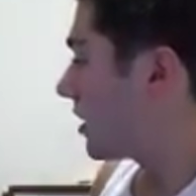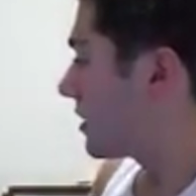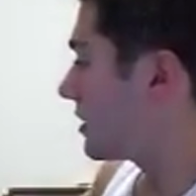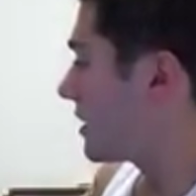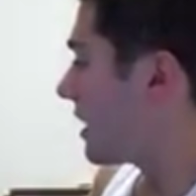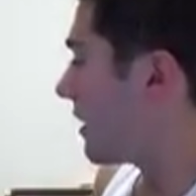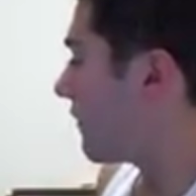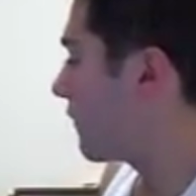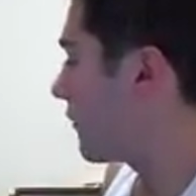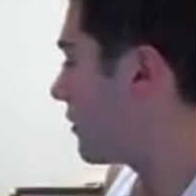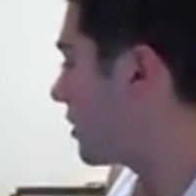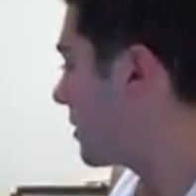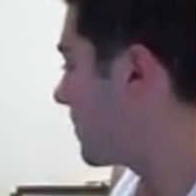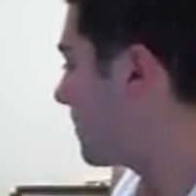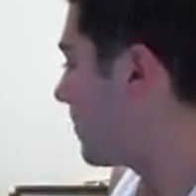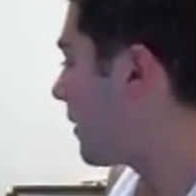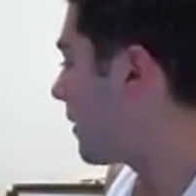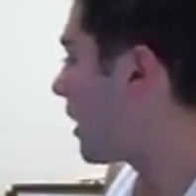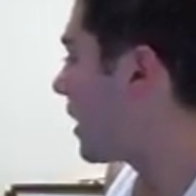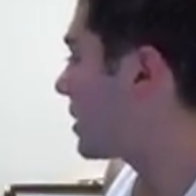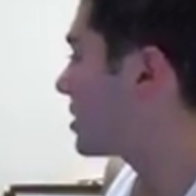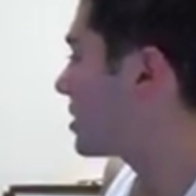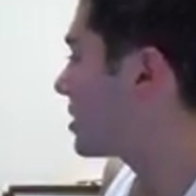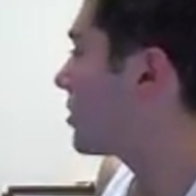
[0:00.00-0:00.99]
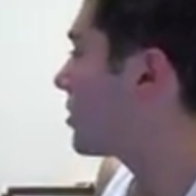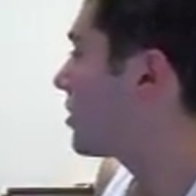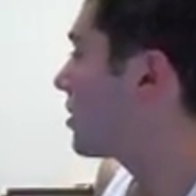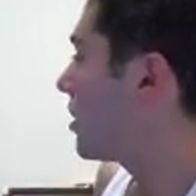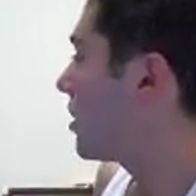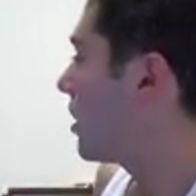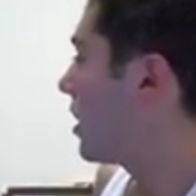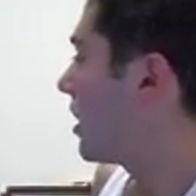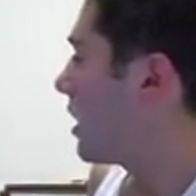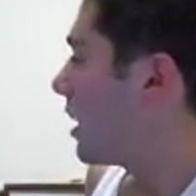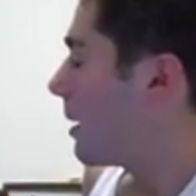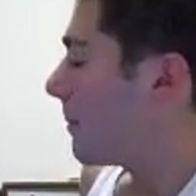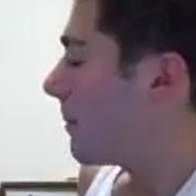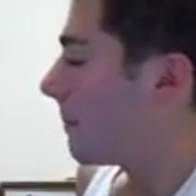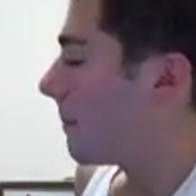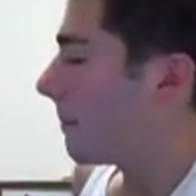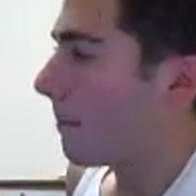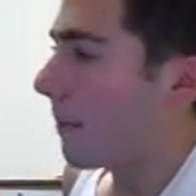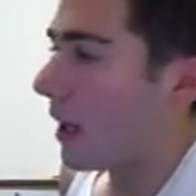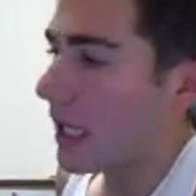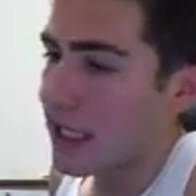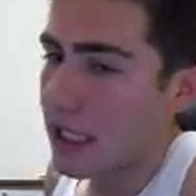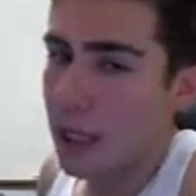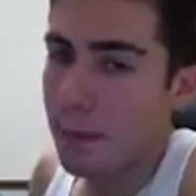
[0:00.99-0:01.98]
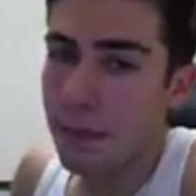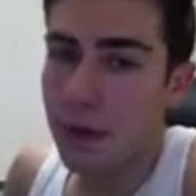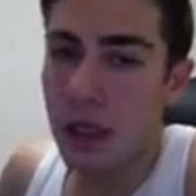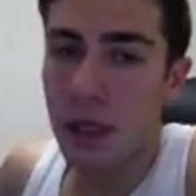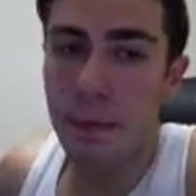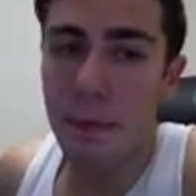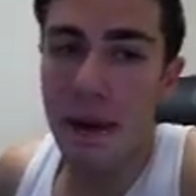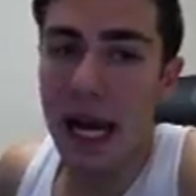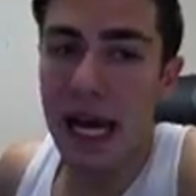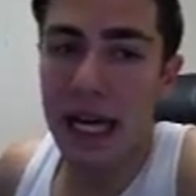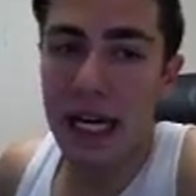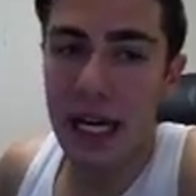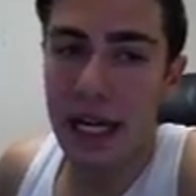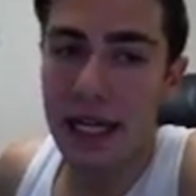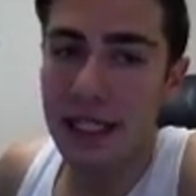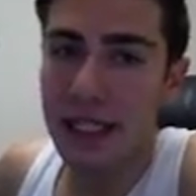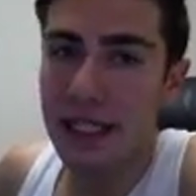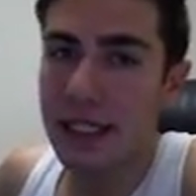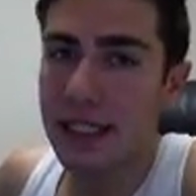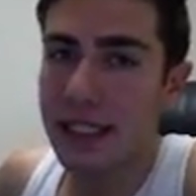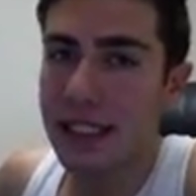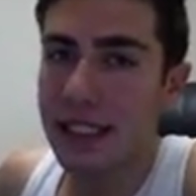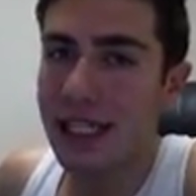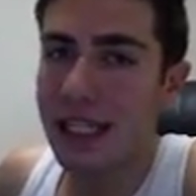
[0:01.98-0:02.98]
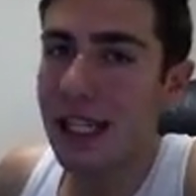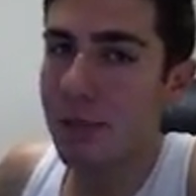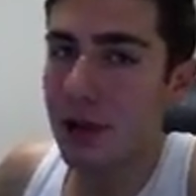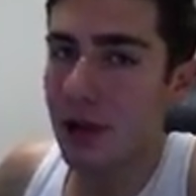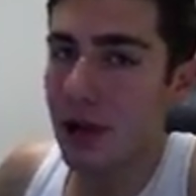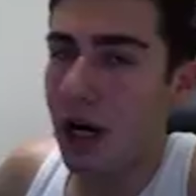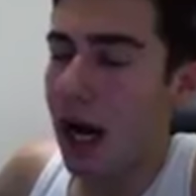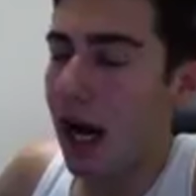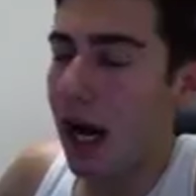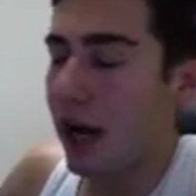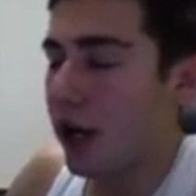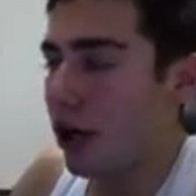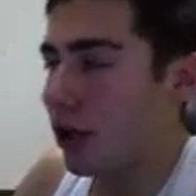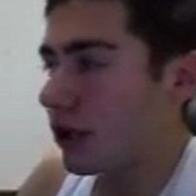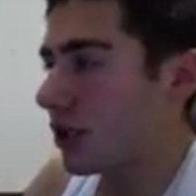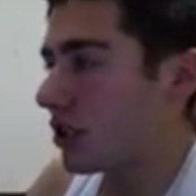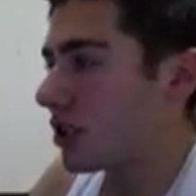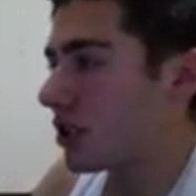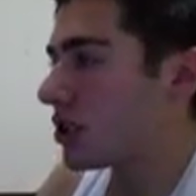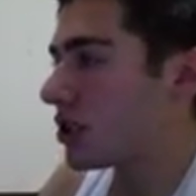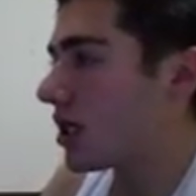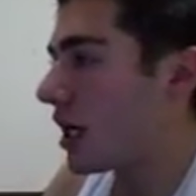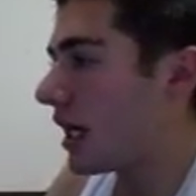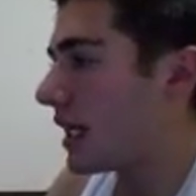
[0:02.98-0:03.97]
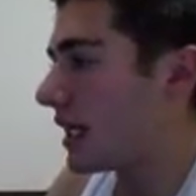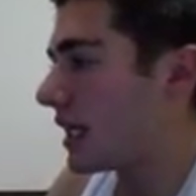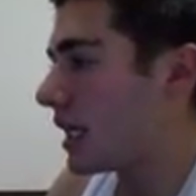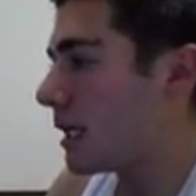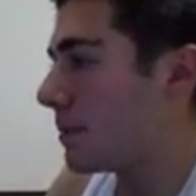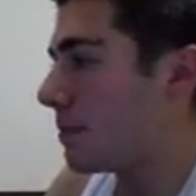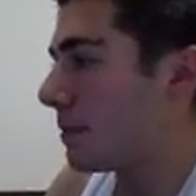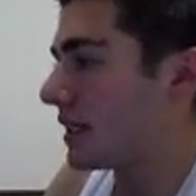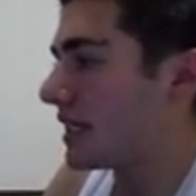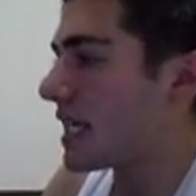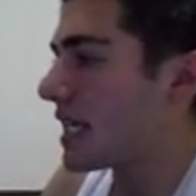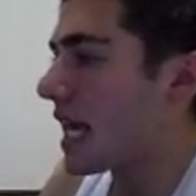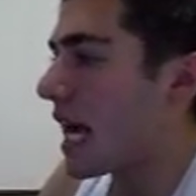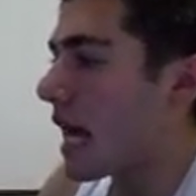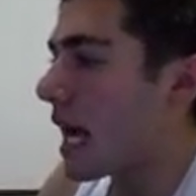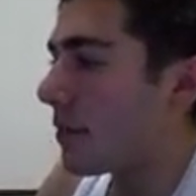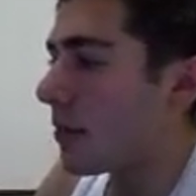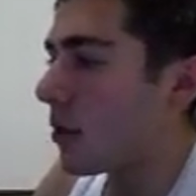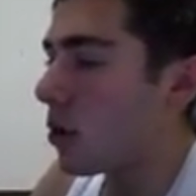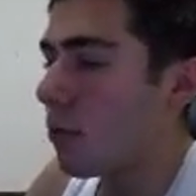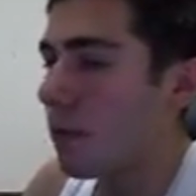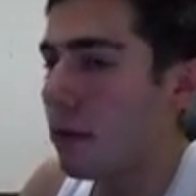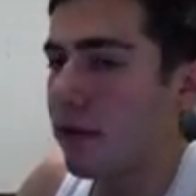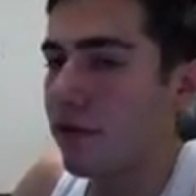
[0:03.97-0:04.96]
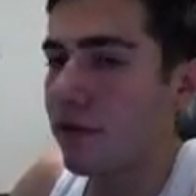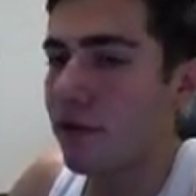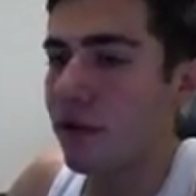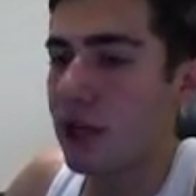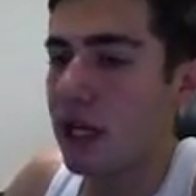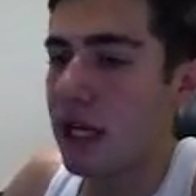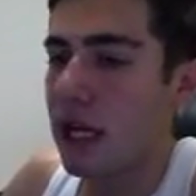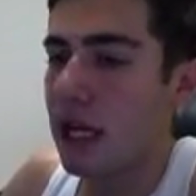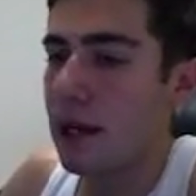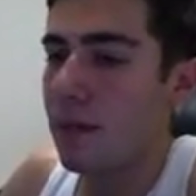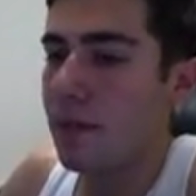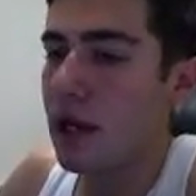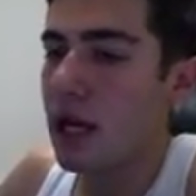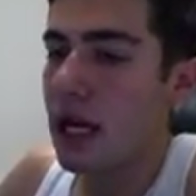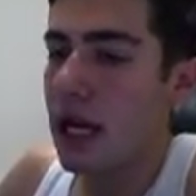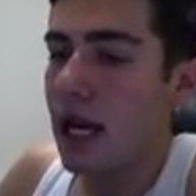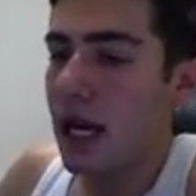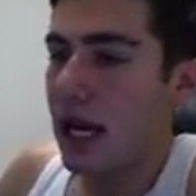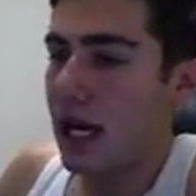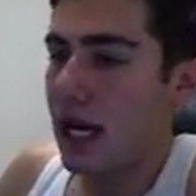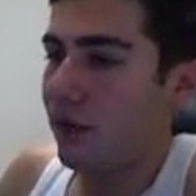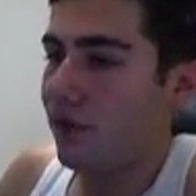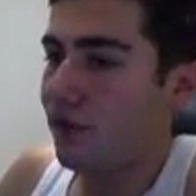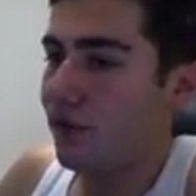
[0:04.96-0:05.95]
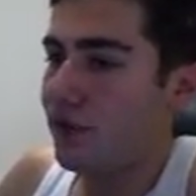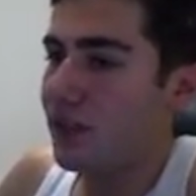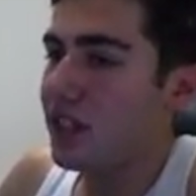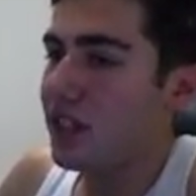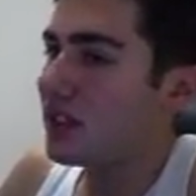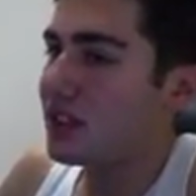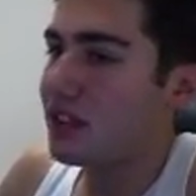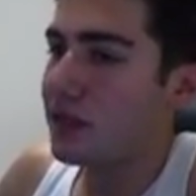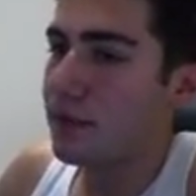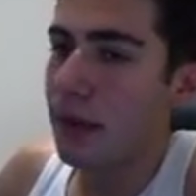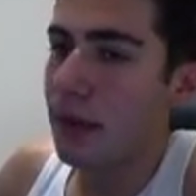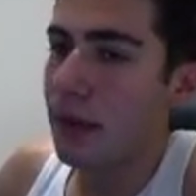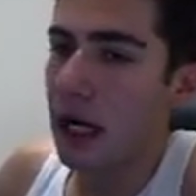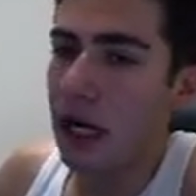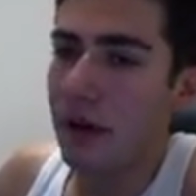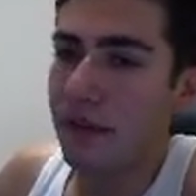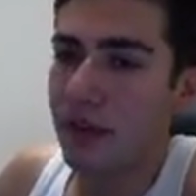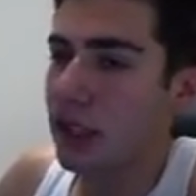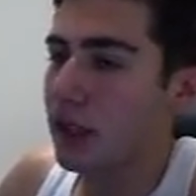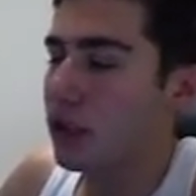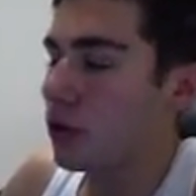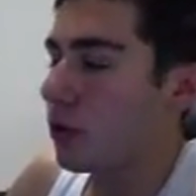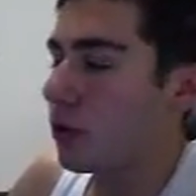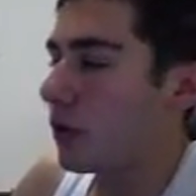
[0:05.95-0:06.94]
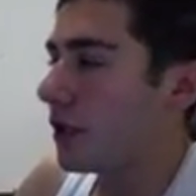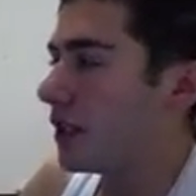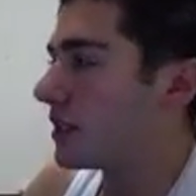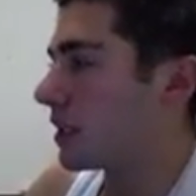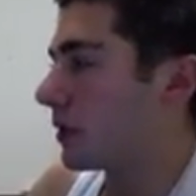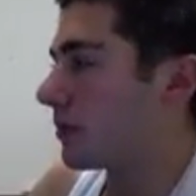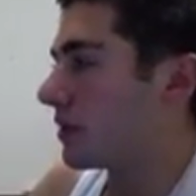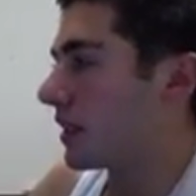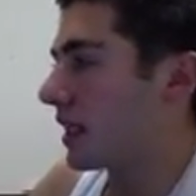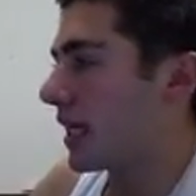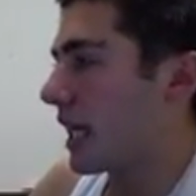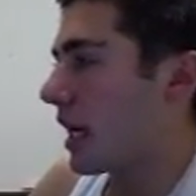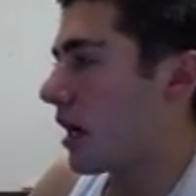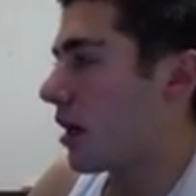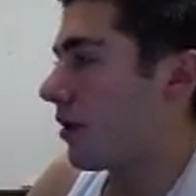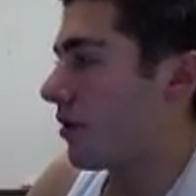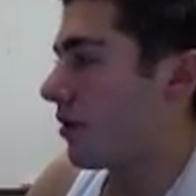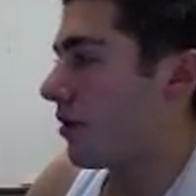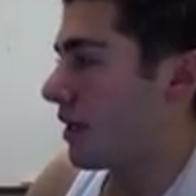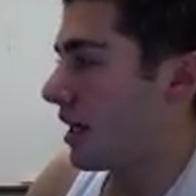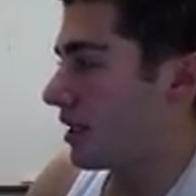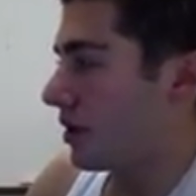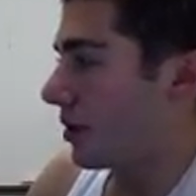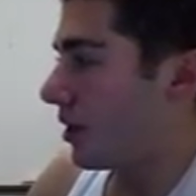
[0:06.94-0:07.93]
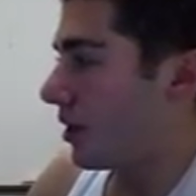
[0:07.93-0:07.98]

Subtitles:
Definitely possible. Might not be a bad idea to keep your eye on the site. Keep a tab open for them. And if Yeezy Mafia tweets something out, then you